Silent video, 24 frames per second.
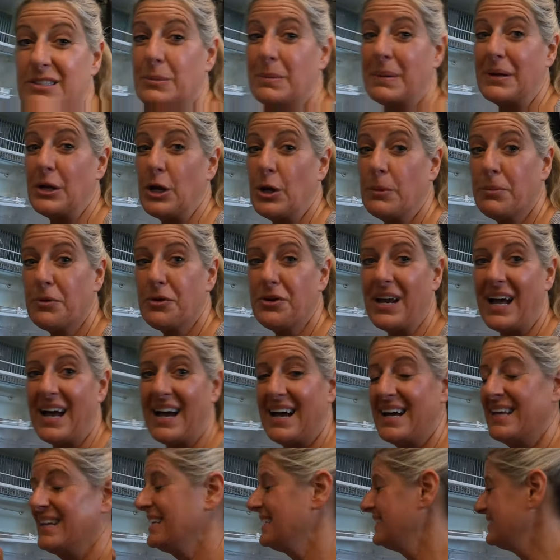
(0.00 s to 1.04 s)
So my number
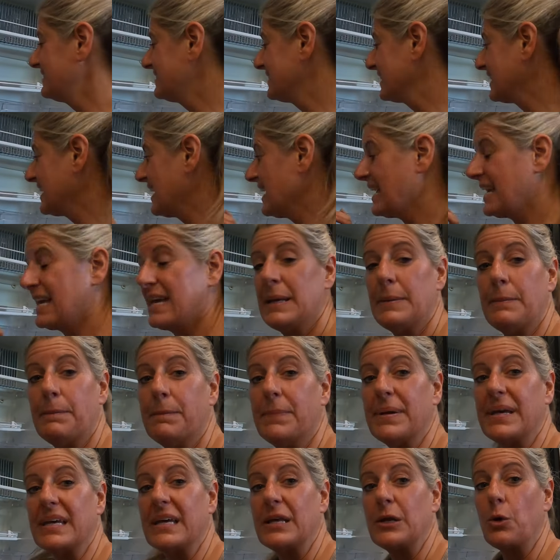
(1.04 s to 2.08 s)
nine is the
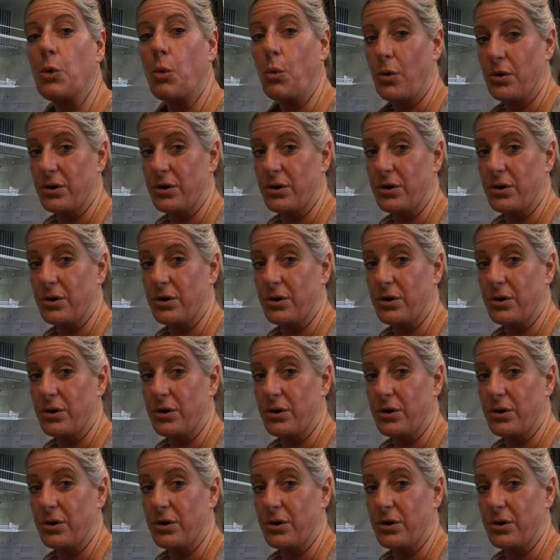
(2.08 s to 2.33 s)
can bin